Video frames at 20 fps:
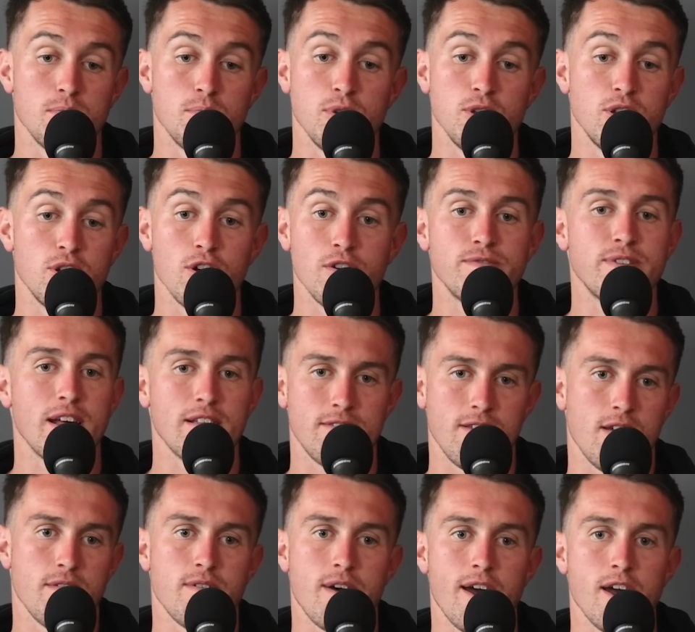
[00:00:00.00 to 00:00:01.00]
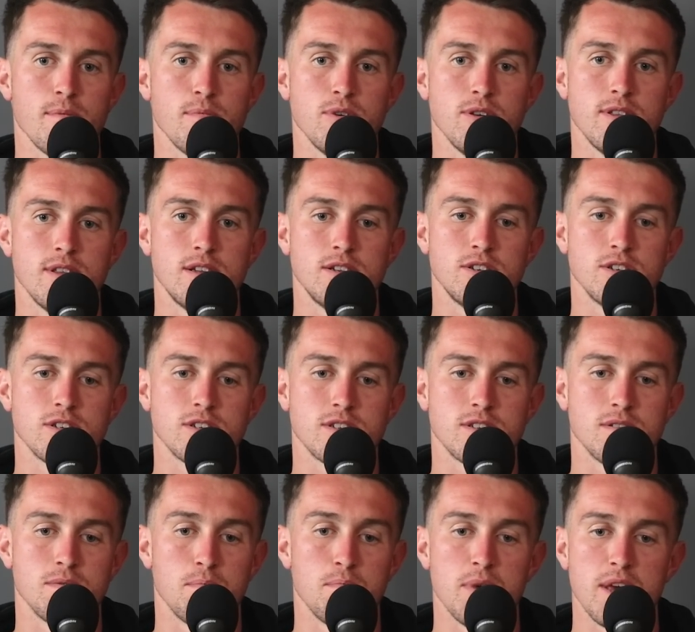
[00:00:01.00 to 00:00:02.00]
But you know, if that's not viable, then
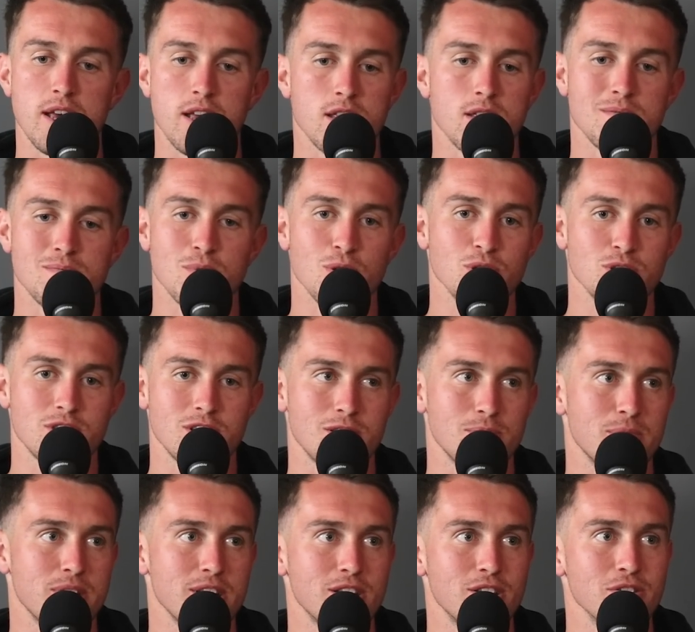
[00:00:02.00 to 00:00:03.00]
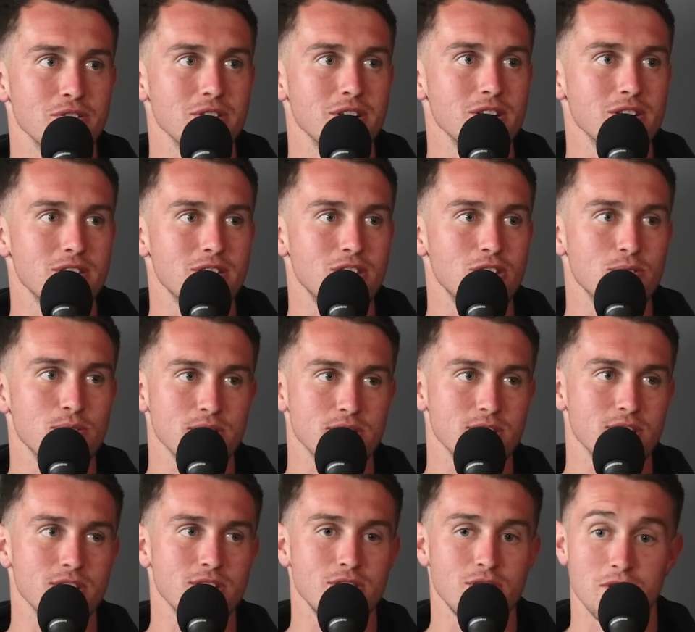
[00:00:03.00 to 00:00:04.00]
just making the most out of my career in the
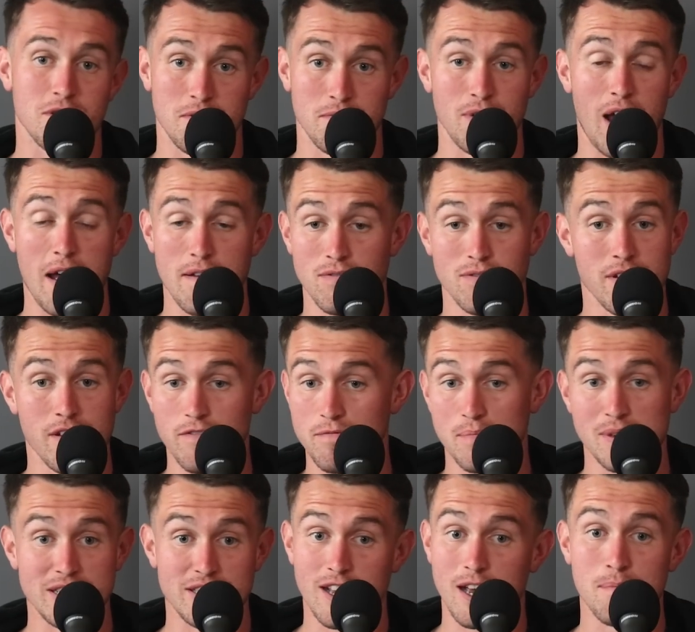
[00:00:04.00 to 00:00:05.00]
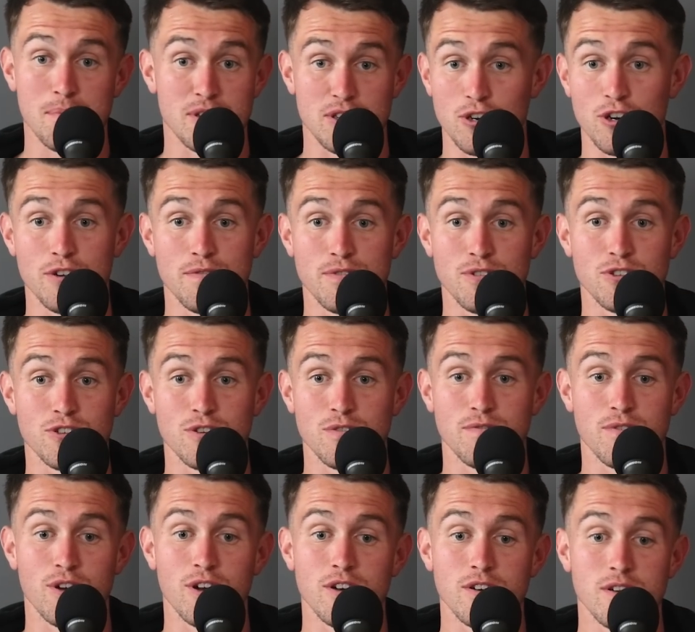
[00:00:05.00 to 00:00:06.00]
USL. You know, I've, I've loved my time at Hartford
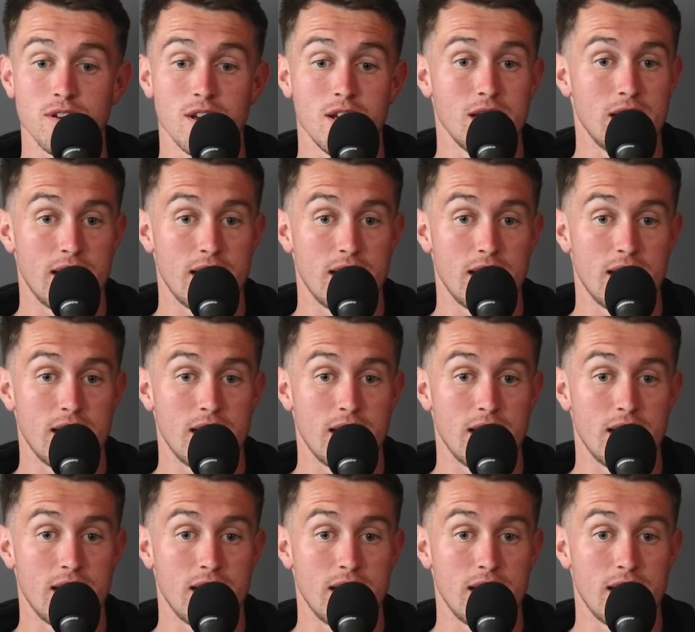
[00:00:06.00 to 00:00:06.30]
so far.